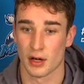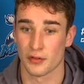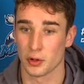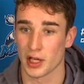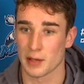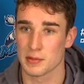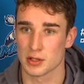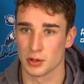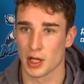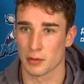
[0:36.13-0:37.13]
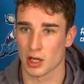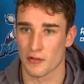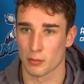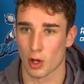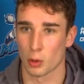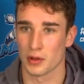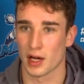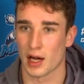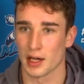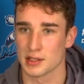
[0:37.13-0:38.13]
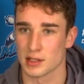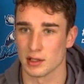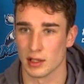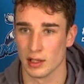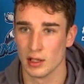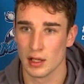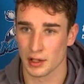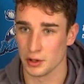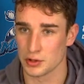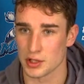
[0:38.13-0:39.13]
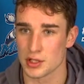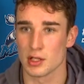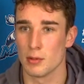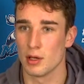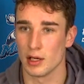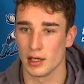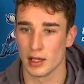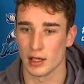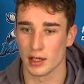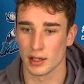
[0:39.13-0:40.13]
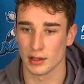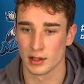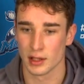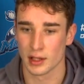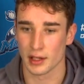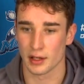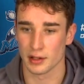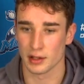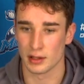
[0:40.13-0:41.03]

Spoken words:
a few games to get comfortable with the ice and the new system here